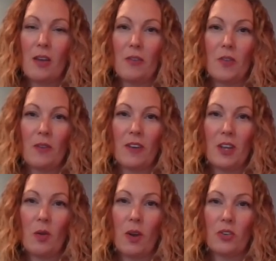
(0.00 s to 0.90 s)
If you have any
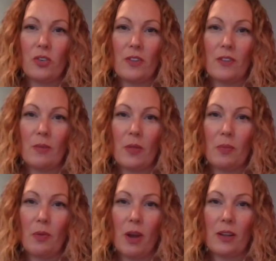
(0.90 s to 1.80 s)
questions about the
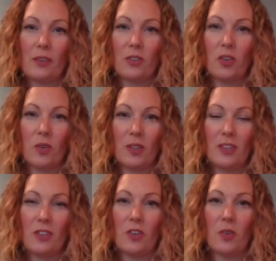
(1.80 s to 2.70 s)
products shown in
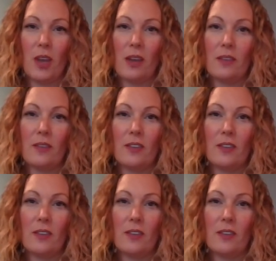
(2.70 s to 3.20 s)
this showcase,